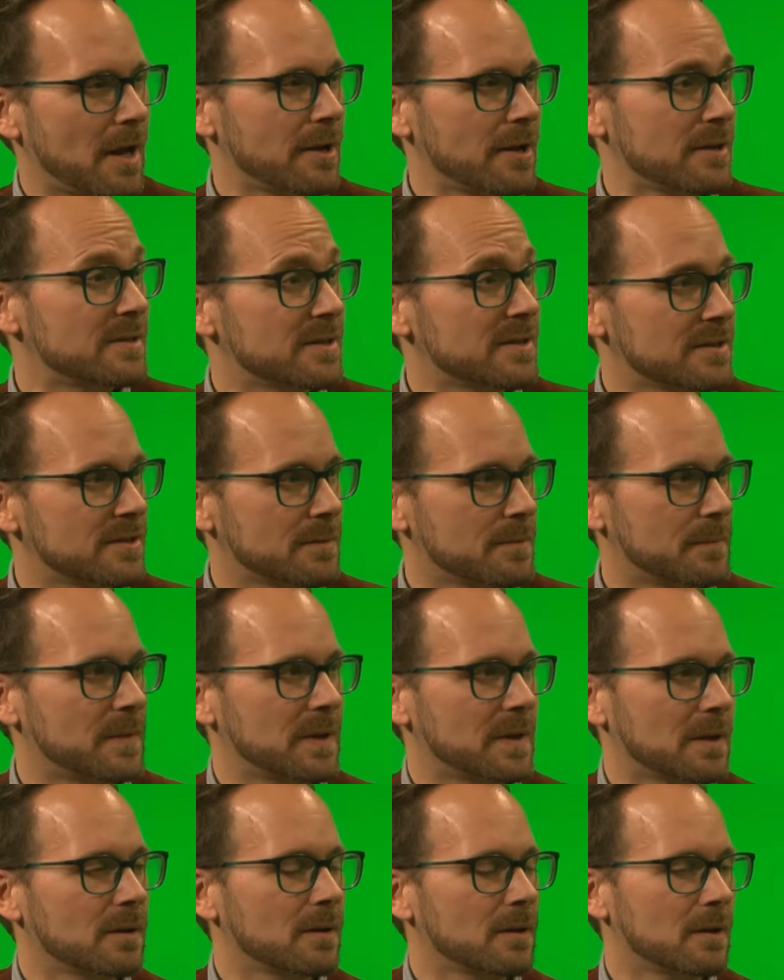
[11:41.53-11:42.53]
sell
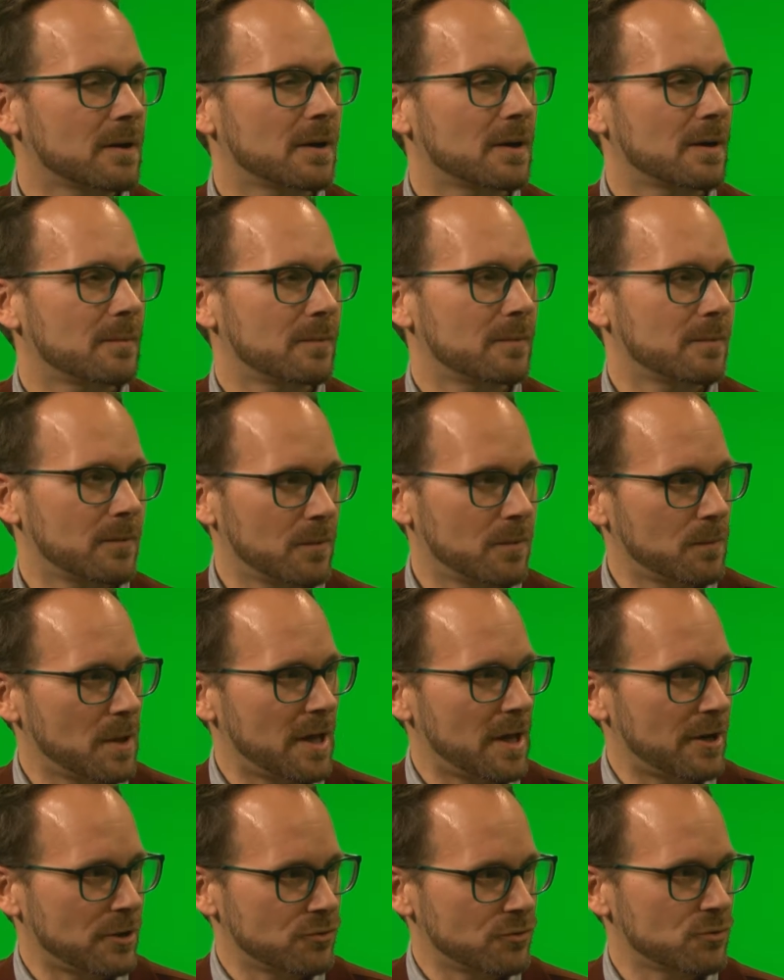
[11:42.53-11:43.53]
something on
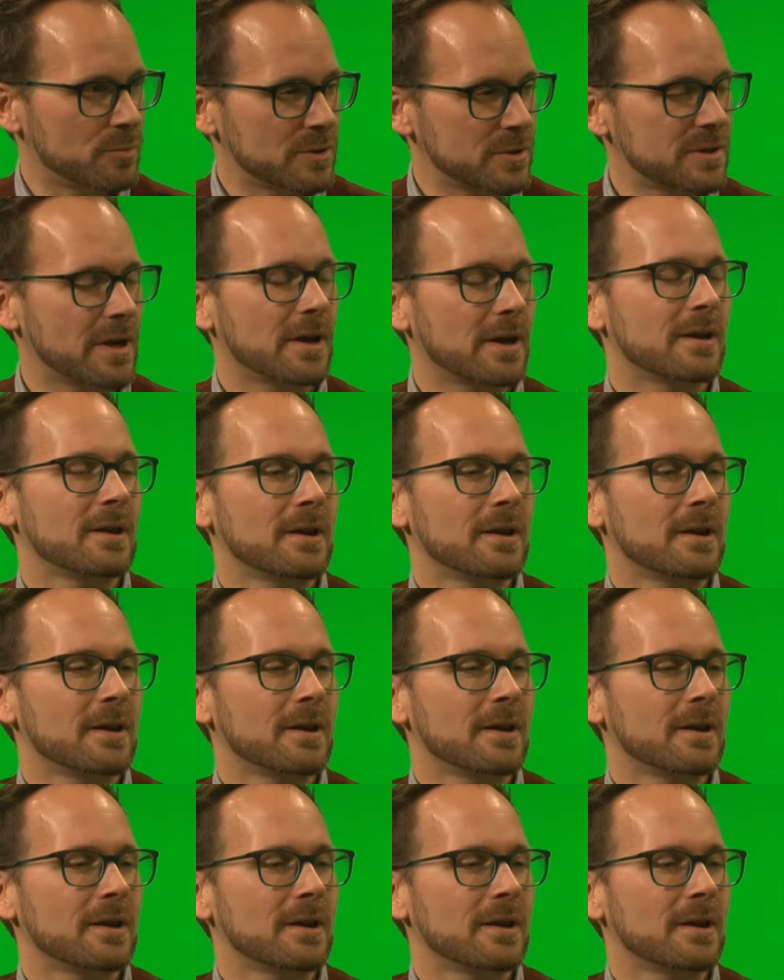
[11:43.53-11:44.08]
a Drupal site?